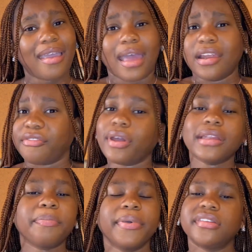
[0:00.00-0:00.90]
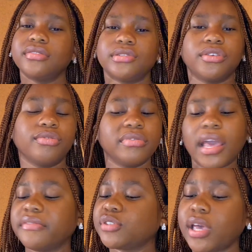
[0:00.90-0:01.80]
and i've already paid to
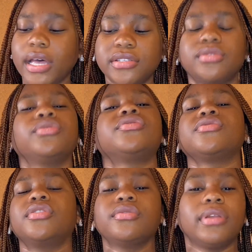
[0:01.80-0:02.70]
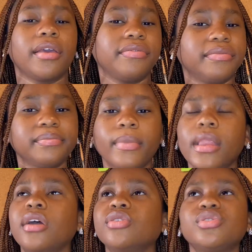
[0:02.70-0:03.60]
qlife so i had to go to
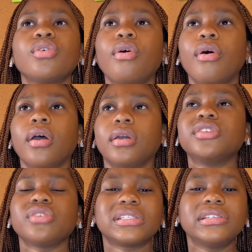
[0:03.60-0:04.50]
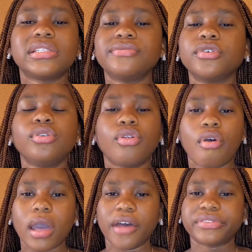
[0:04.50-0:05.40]
qlife so it wasn't even
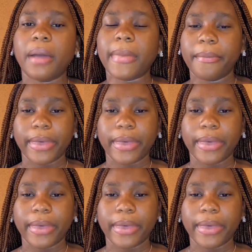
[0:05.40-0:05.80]
long after my